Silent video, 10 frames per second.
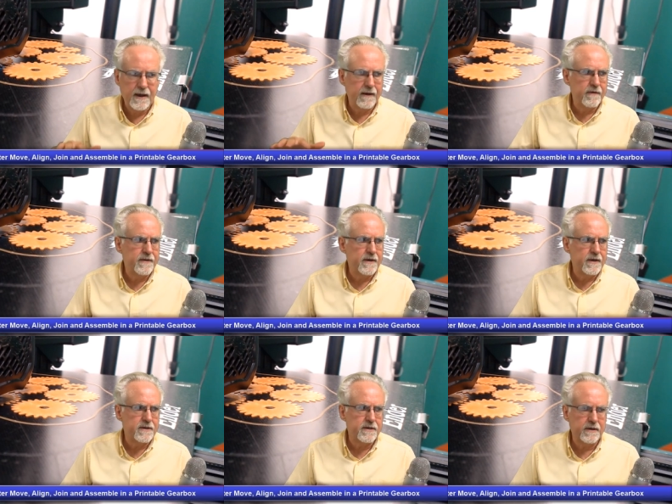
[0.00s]
Everything
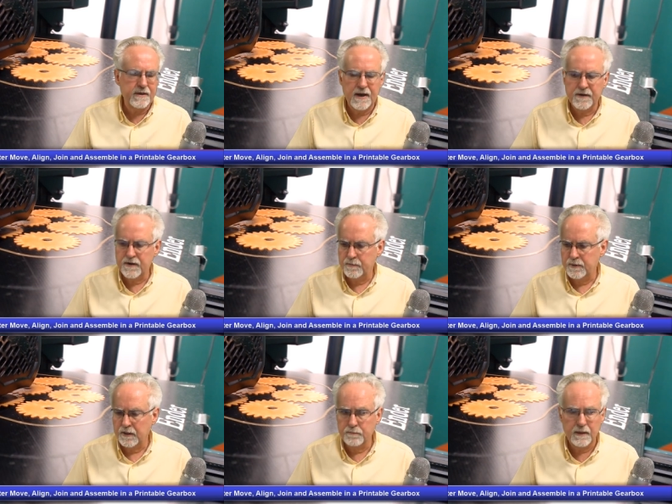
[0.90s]
is stuck down to the
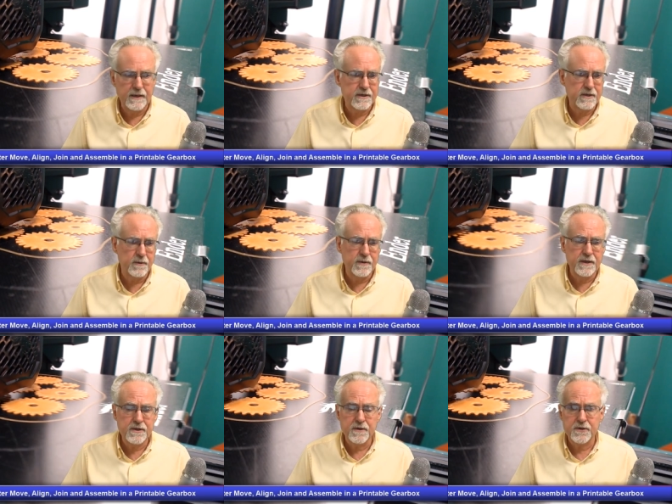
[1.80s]
build plate, so
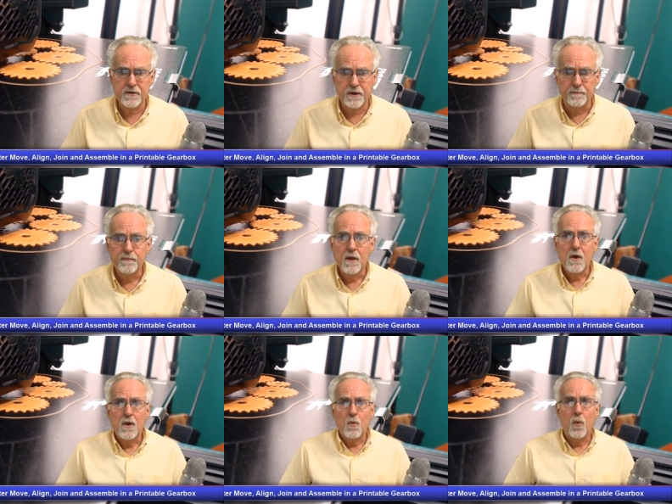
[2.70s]
this looks good.
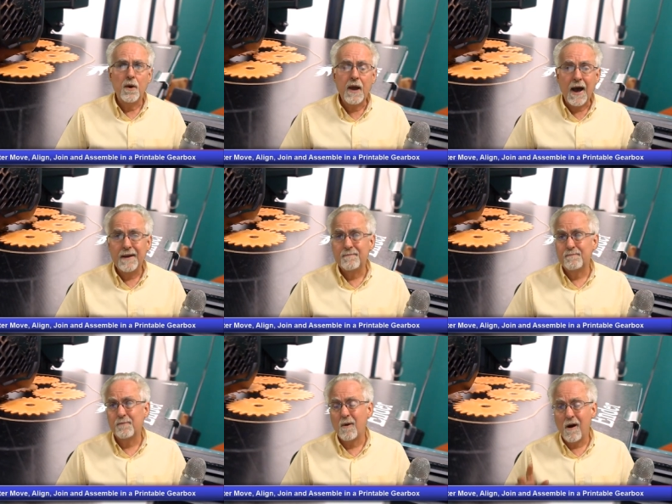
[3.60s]
What I
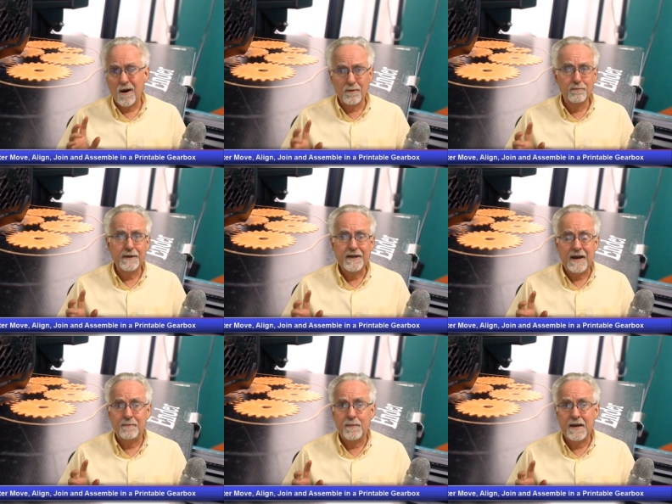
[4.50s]
probably
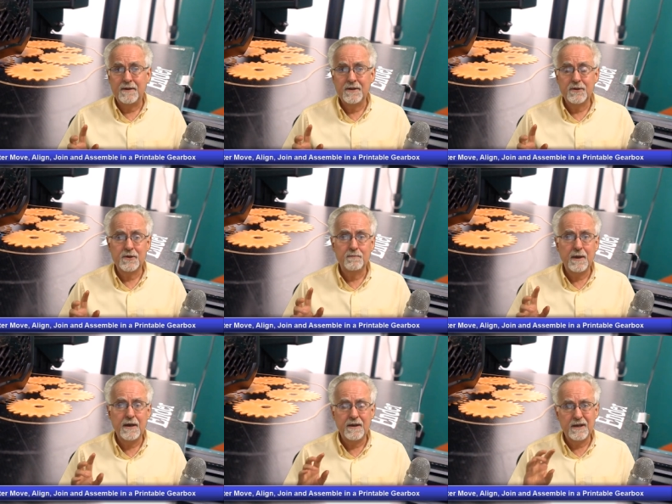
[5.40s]
am
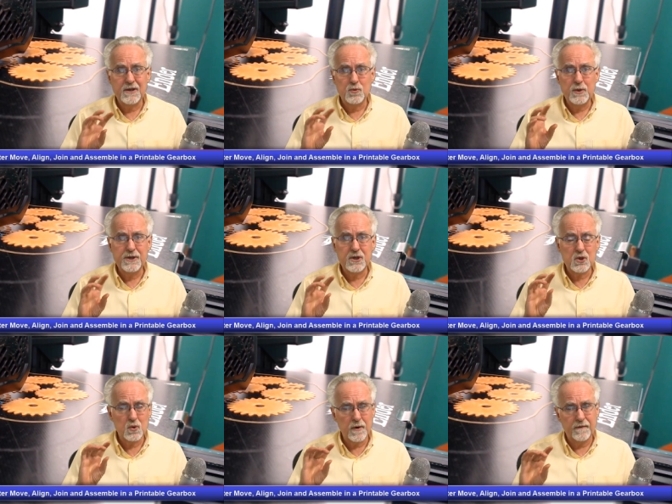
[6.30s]
anticipating is we just
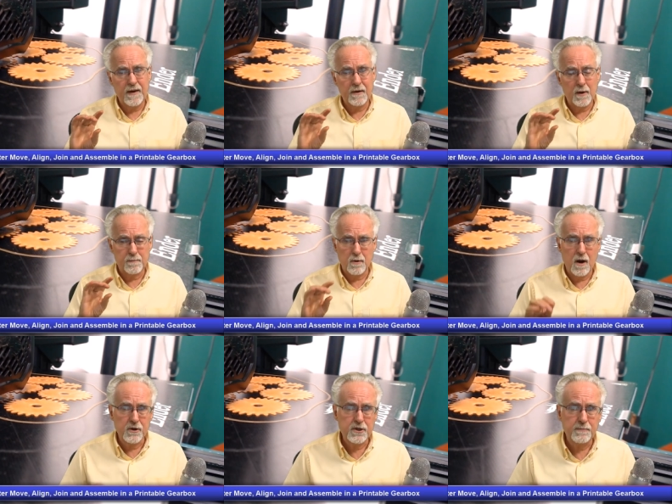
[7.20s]
sort of
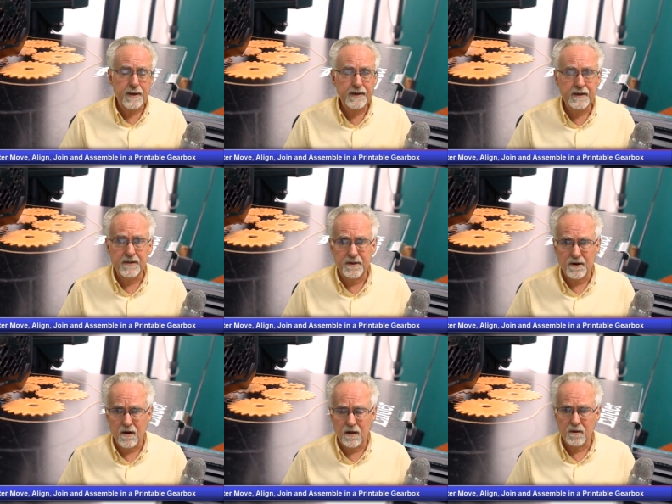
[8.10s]
approximated the
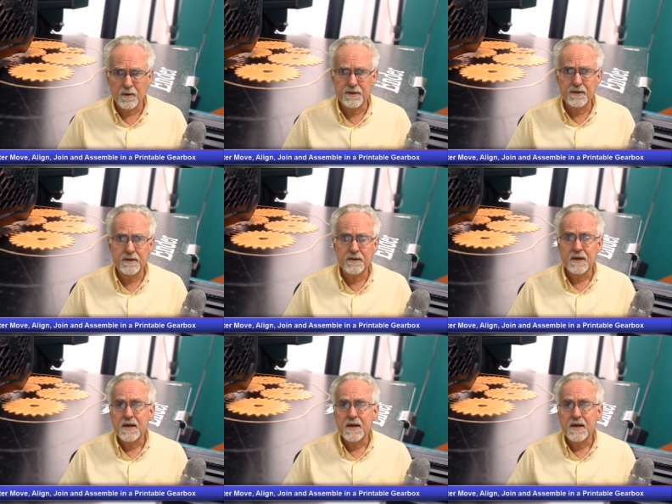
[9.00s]
tolerances,